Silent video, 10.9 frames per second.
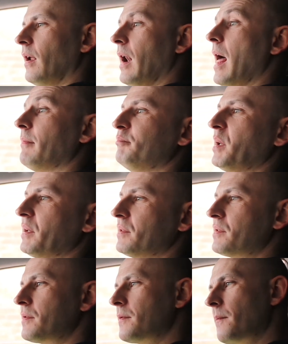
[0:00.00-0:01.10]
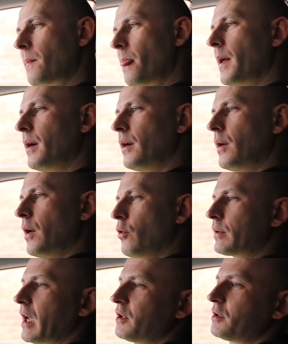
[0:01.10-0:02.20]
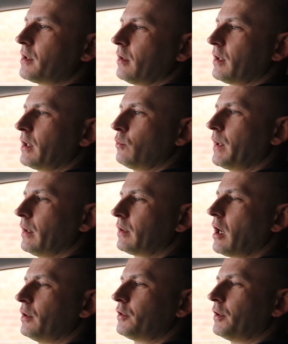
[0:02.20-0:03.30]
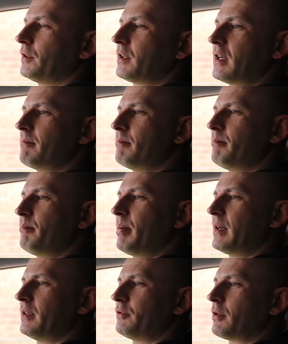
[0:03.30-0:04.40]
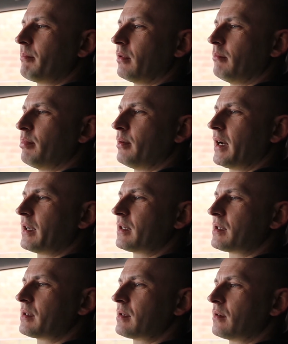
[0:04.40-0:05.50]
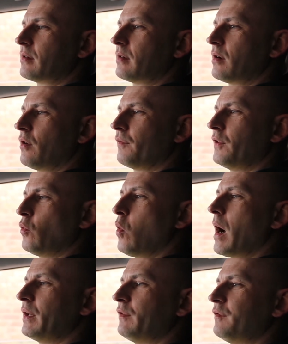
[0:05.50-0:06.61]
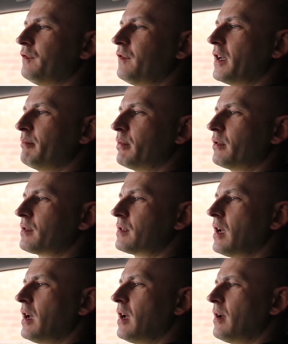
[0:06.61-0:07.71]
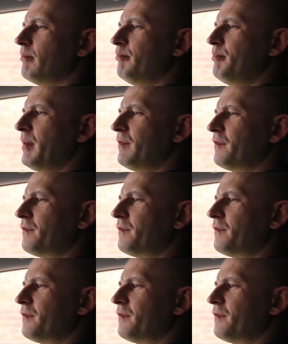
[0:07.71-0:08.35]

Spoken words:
Lambience. Occasionally we encountered impenetrable breaks of the white fibrous bifurcated